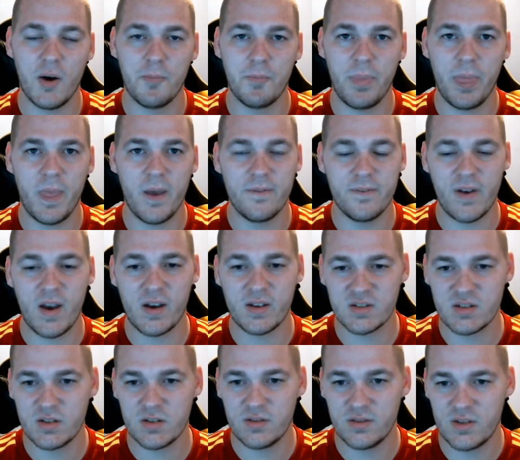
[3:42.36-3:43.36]

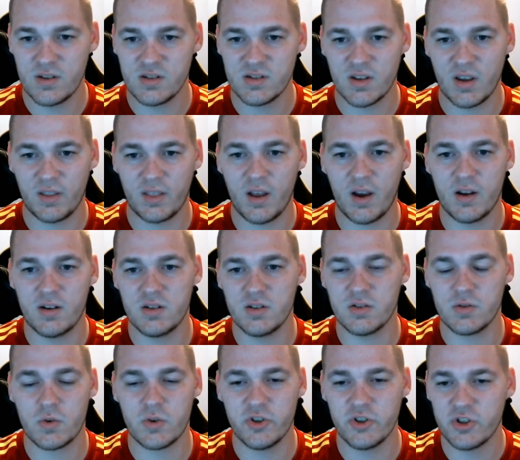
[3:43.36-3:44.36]
effects and things like that,
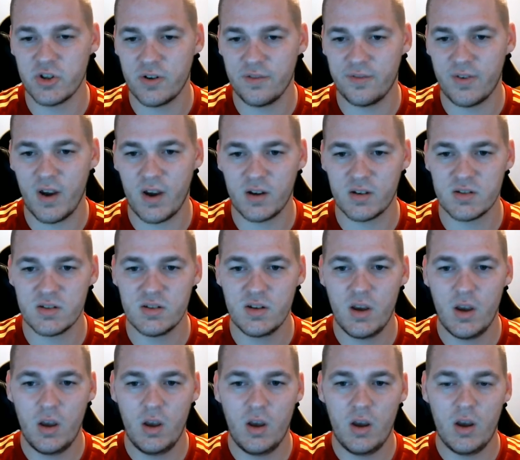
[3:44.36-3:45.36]
distortion effects.
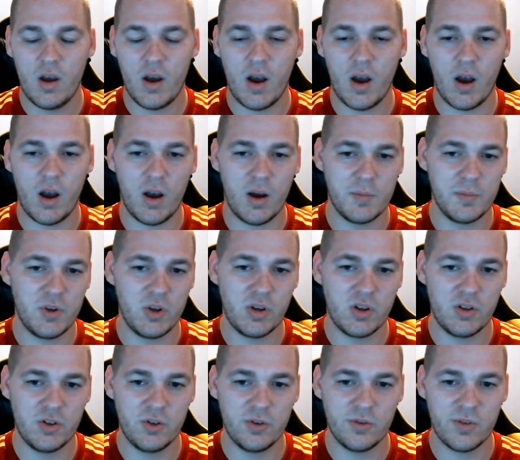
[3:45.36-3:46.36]
You
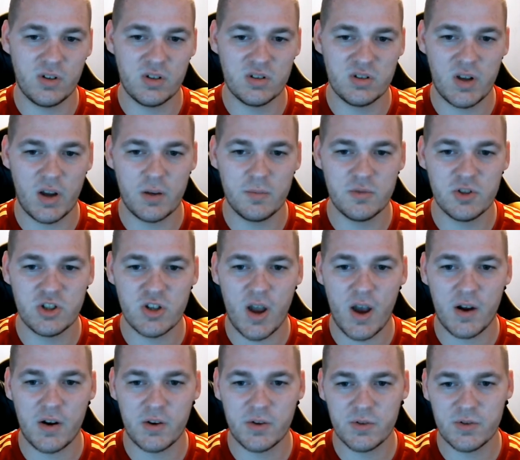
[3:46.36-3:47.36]
can do real-time
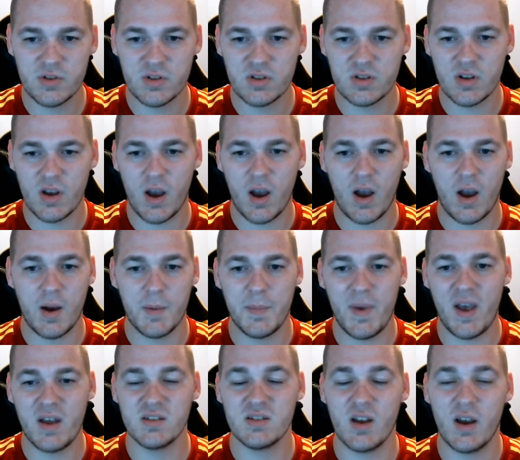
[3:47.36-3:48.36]
shadows,
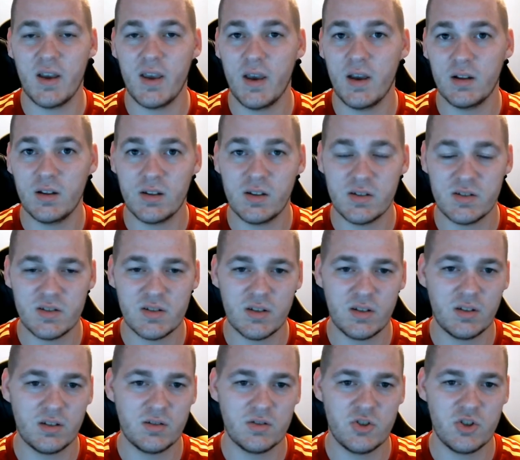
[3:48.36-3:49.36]

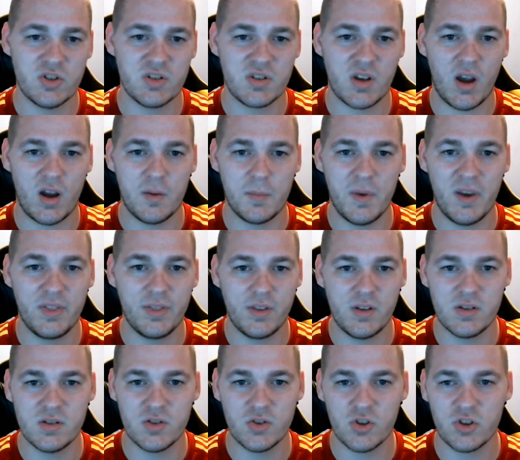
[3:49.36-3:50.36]
anti-aliasing, just kind of make
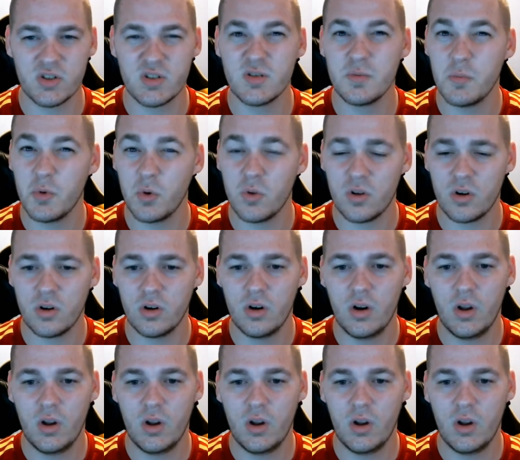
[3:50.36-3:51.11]
things look smoother.